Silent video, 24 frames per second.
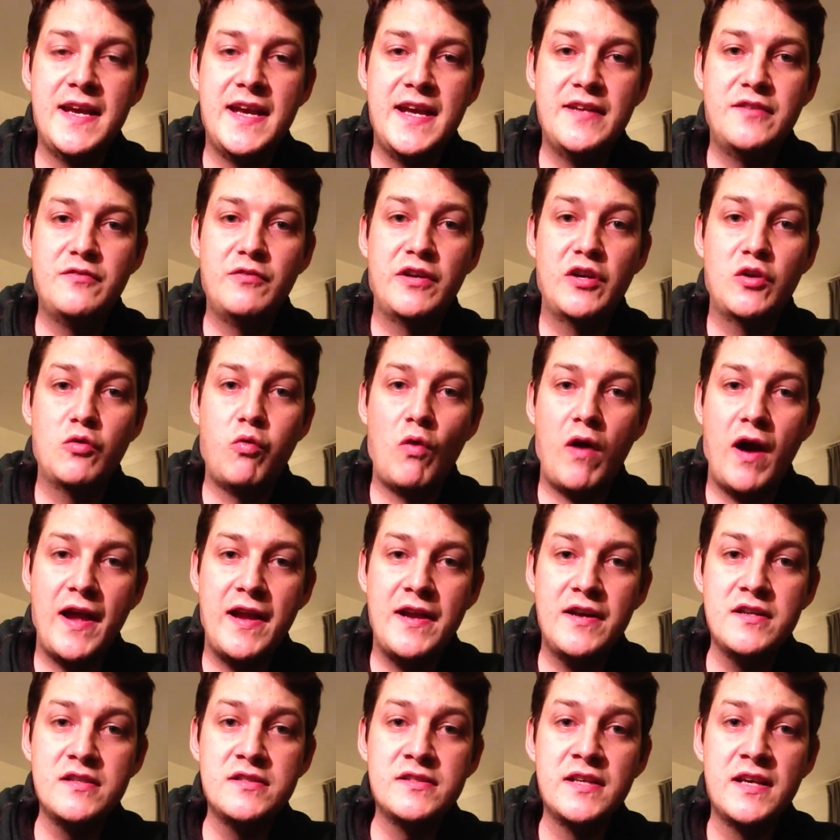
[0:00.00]
It
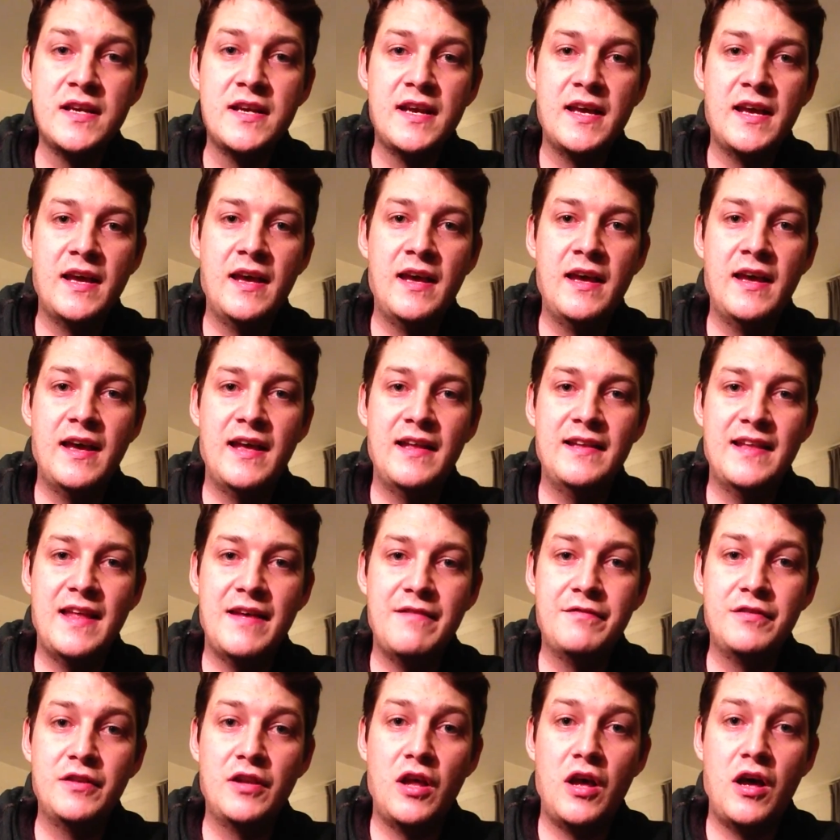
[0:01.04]
requires a
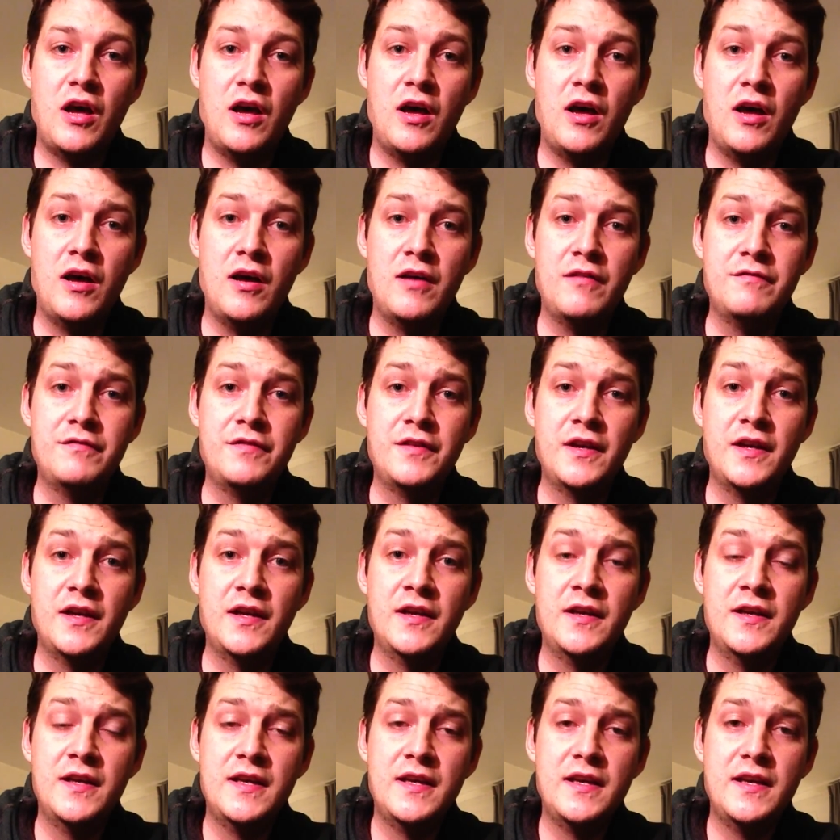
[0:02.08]
level
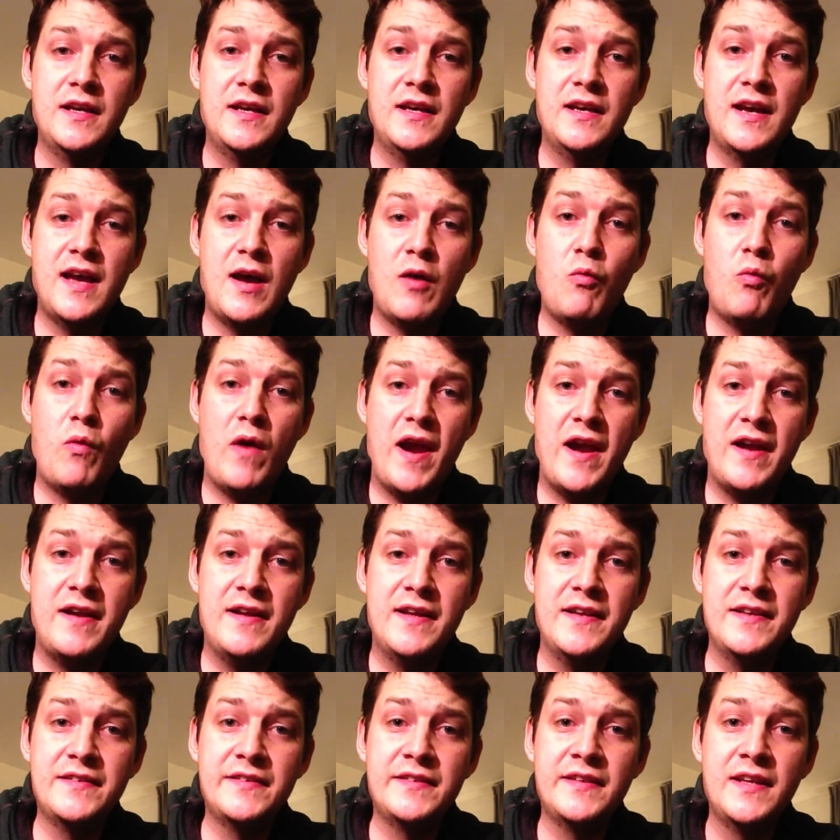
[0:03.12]
of
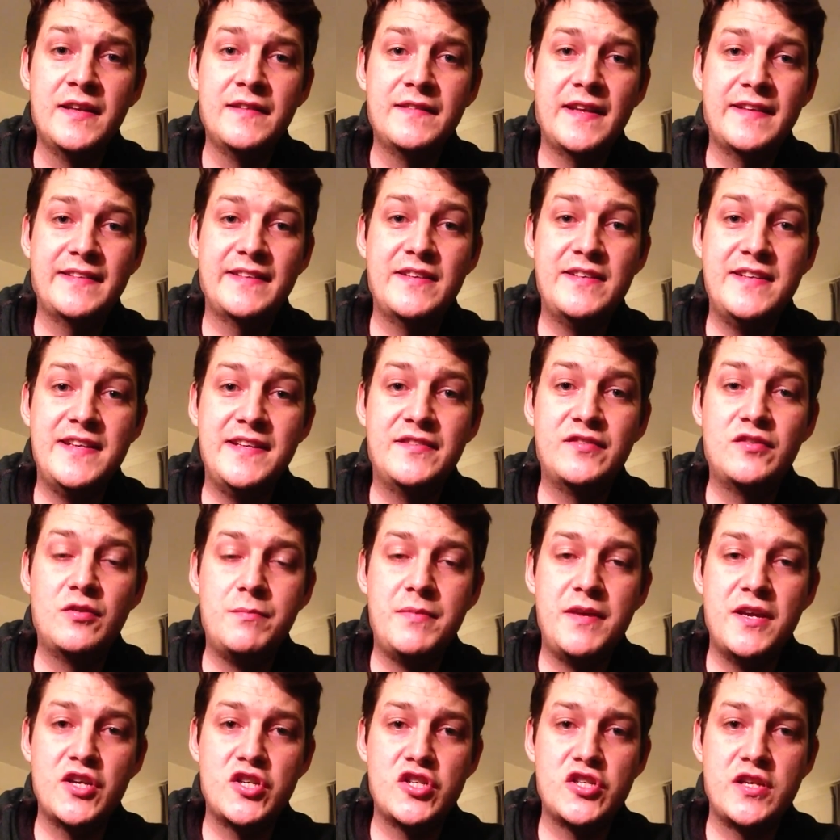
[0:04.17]
awareness that there needs to
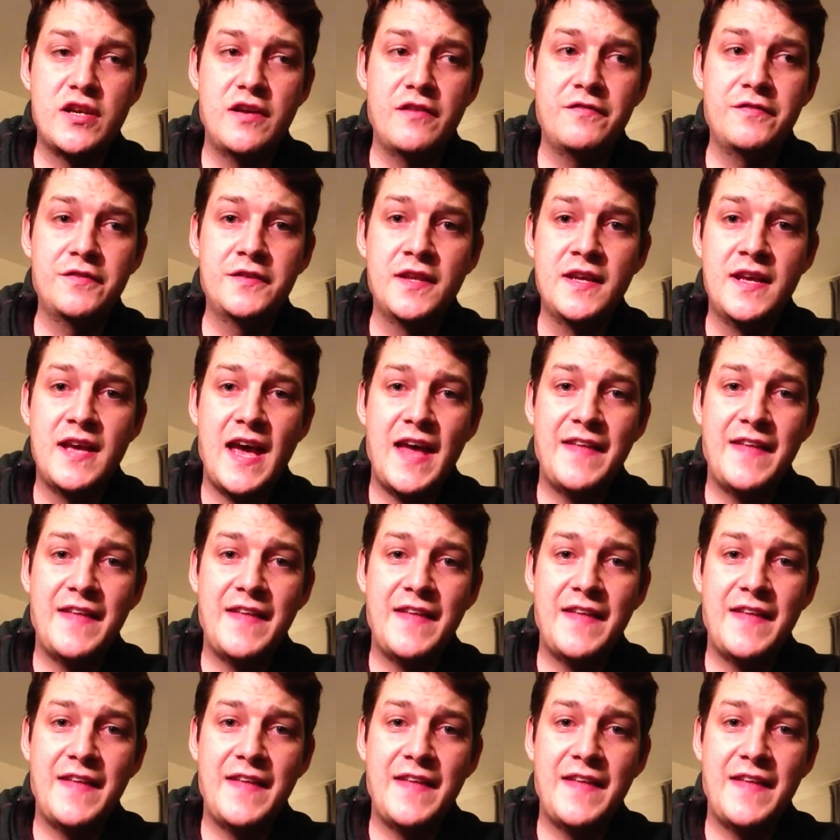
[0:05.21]
be a shift.